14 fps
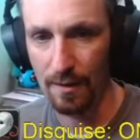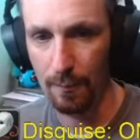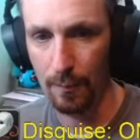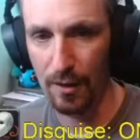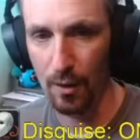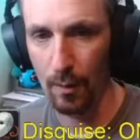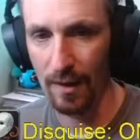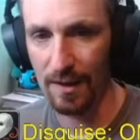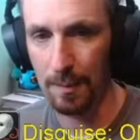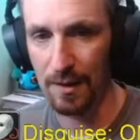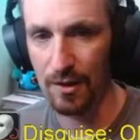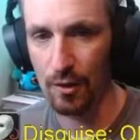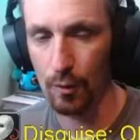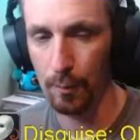We don't want it to be
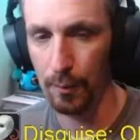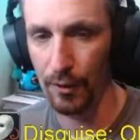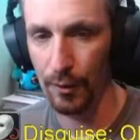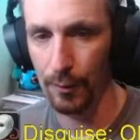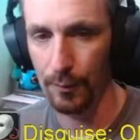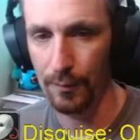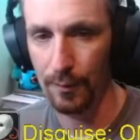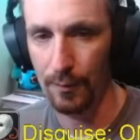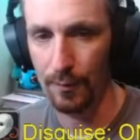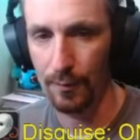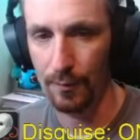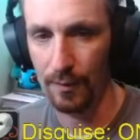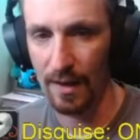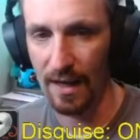too blue,
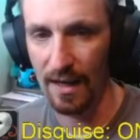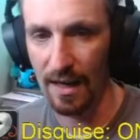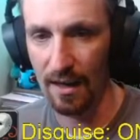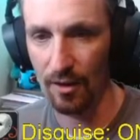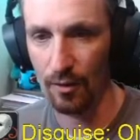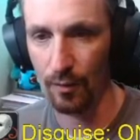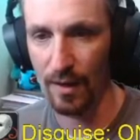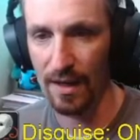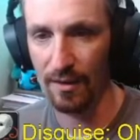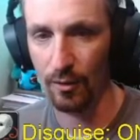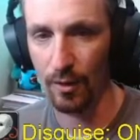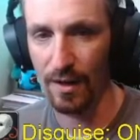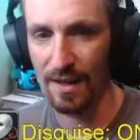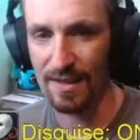right?
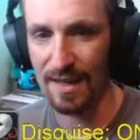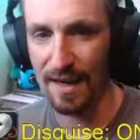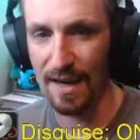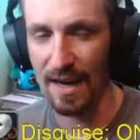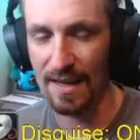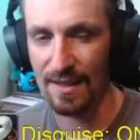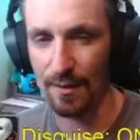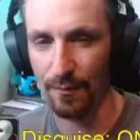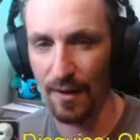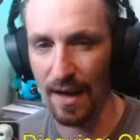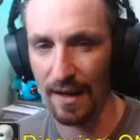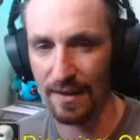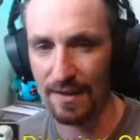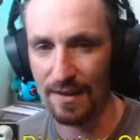Green is a nice
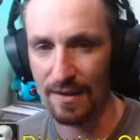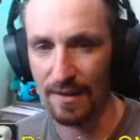effect.